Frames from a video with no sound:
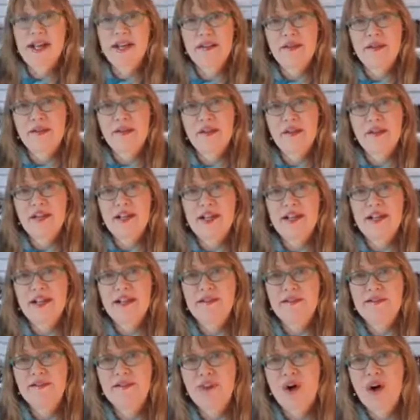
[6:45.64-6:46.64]
ether,
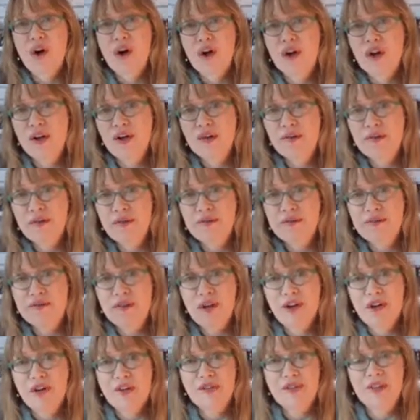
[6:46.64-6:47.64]
it falls and
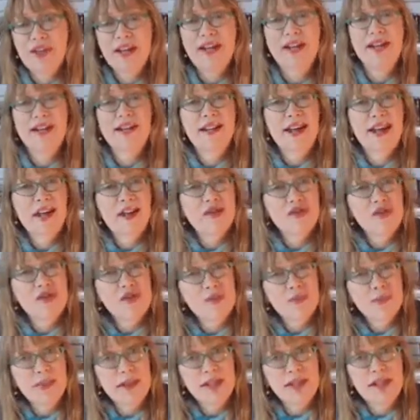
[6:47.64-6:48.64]
falls and it gathers
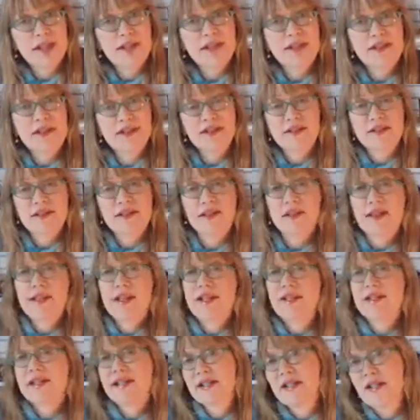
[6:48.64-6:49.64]
speed
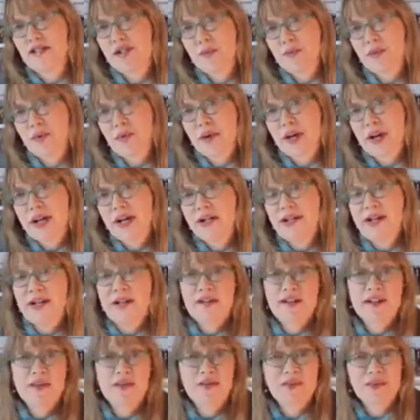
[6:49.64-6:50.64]
until a point
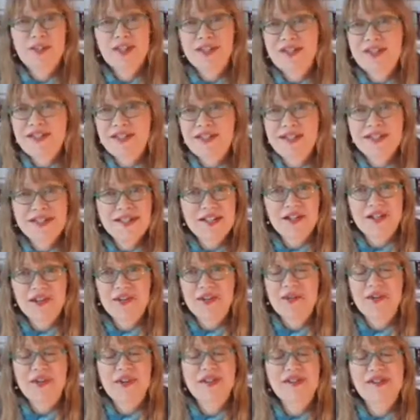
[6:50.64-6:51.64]
that it reaches the center
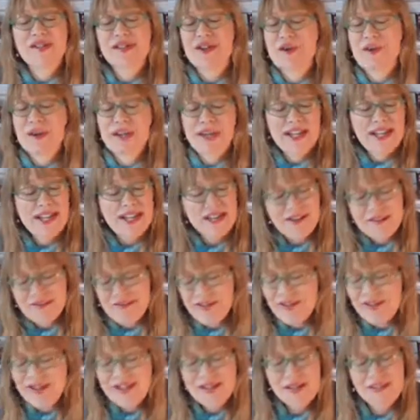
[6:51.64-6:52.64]
where it's going
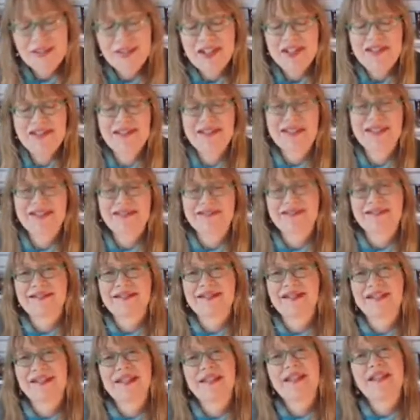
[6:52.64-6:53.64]
infinite speed.
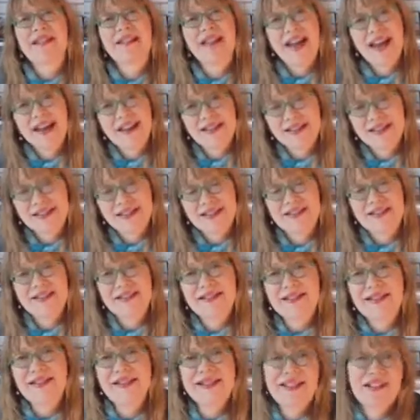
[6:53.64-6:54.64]
That
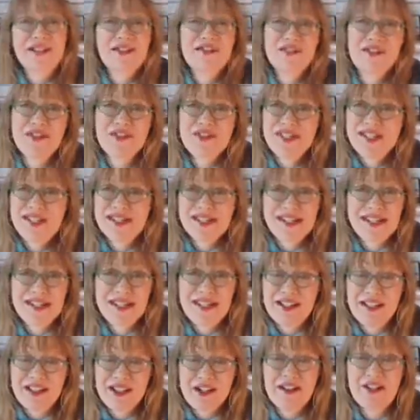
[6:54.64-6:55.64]
is the confusing
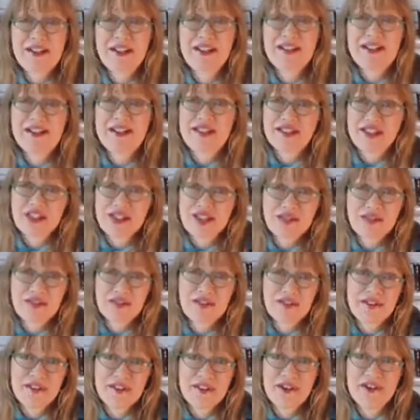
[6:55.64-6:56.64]
singularity that the
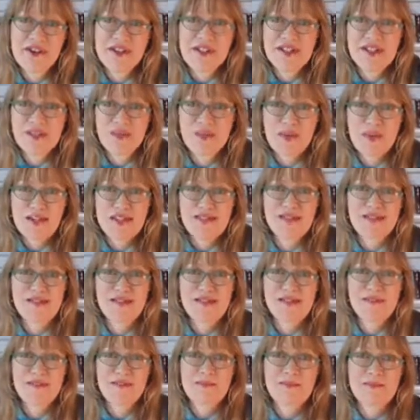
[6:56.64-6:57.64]
general theory
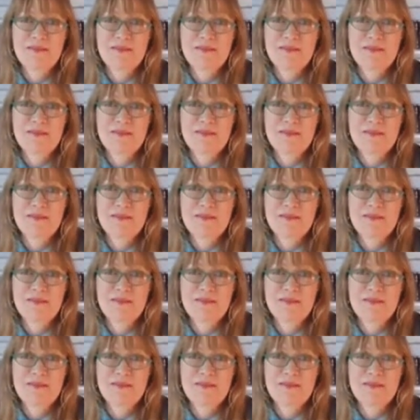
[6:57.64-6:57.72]
expresses.